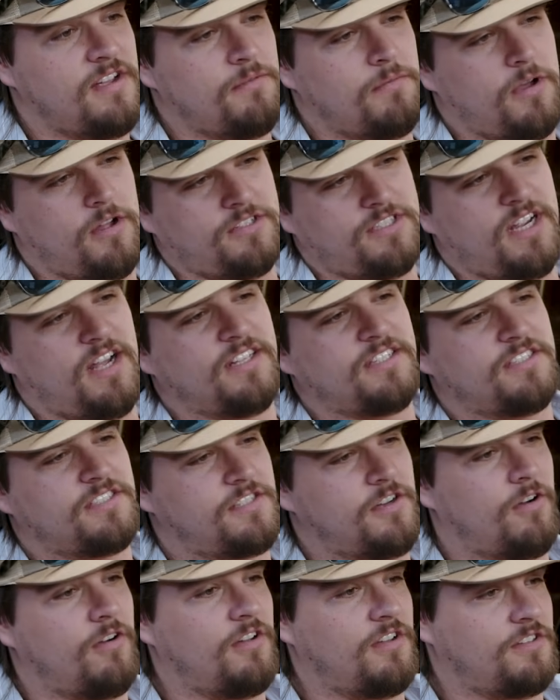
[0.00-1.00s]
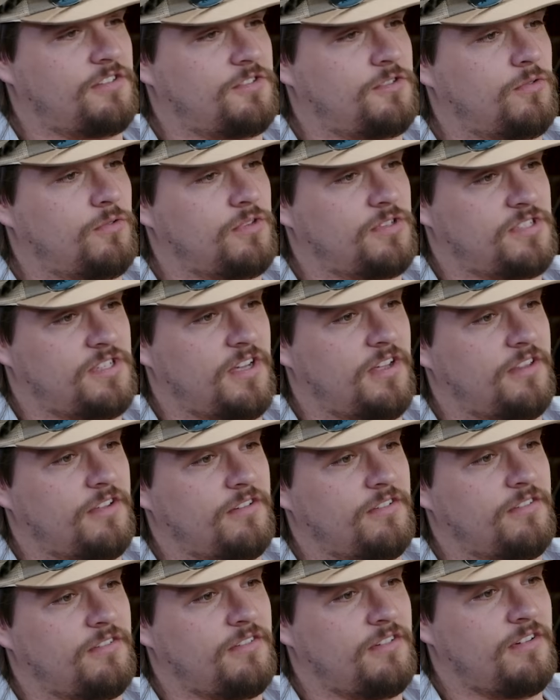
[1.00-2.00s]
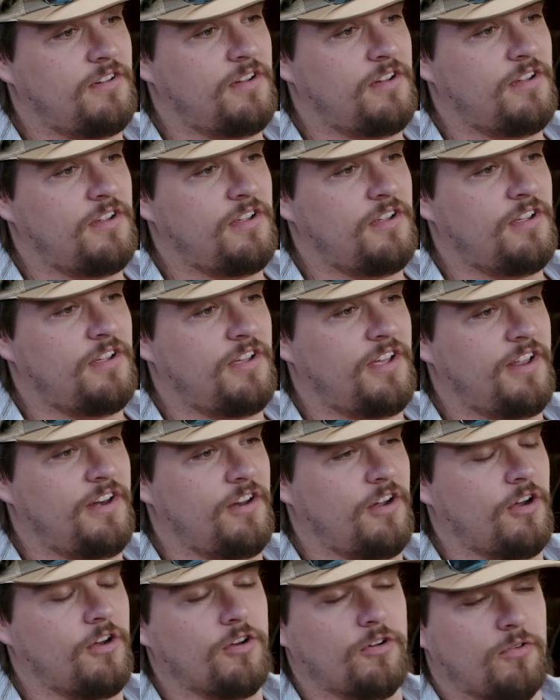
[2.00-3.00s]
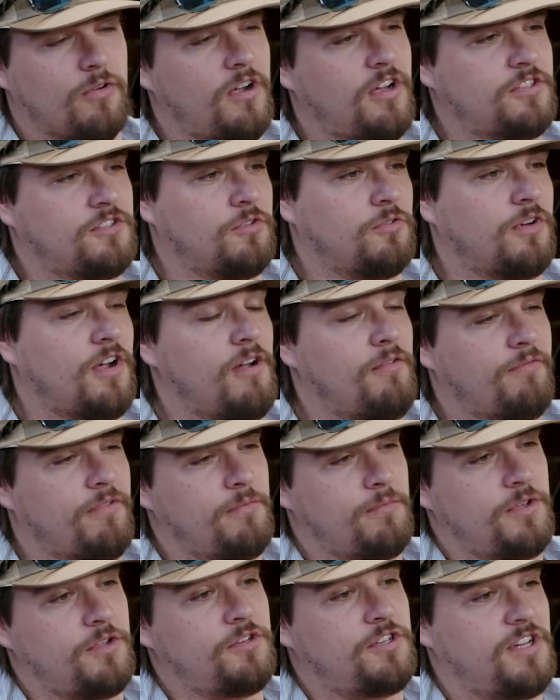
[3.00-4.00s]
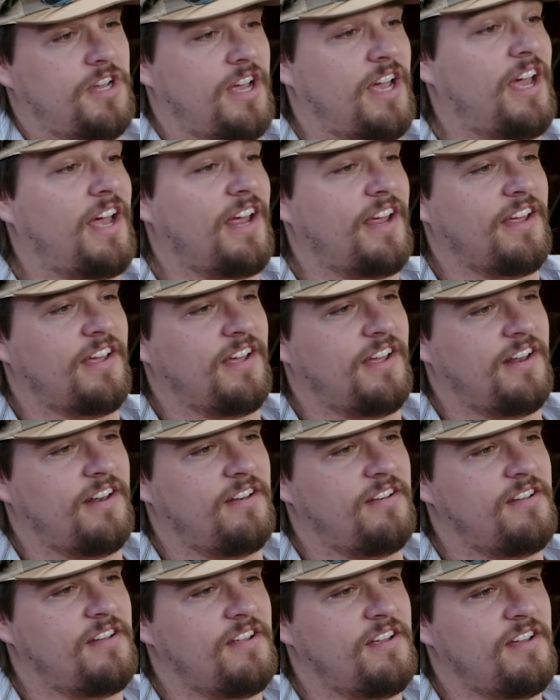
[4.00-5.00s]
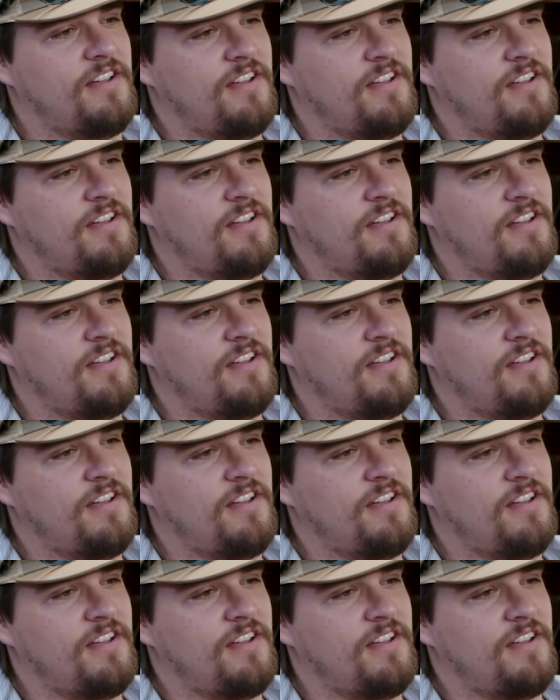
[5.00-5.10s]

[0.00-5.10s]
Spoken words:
Paul Johnson started at Georgia Southern, and Irk Russell come from UGA, and